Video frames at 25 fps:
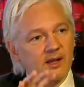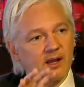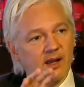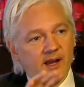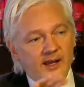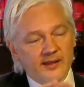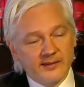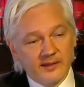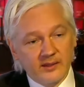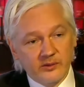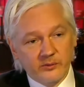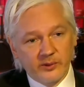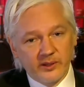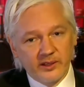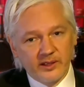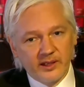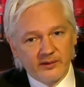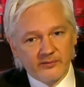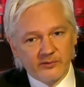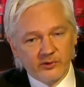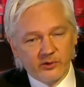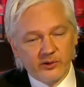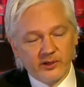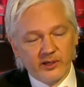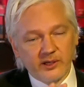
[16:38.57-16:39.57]
I think we
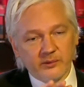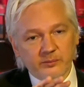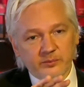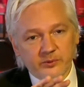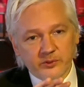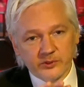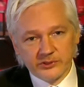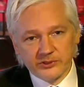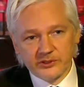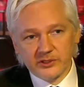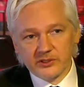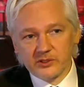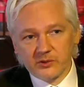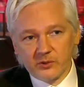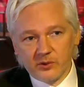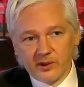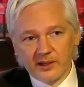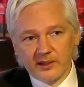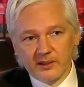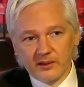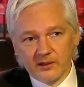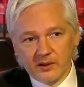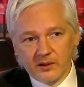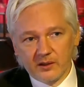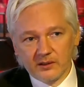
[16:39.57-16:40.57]
have already pushed it
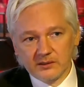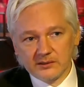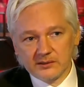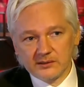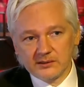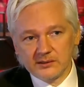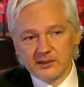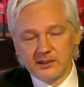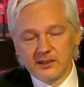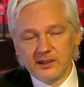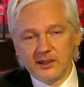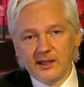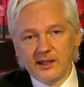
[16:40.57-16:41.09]
quite a lot.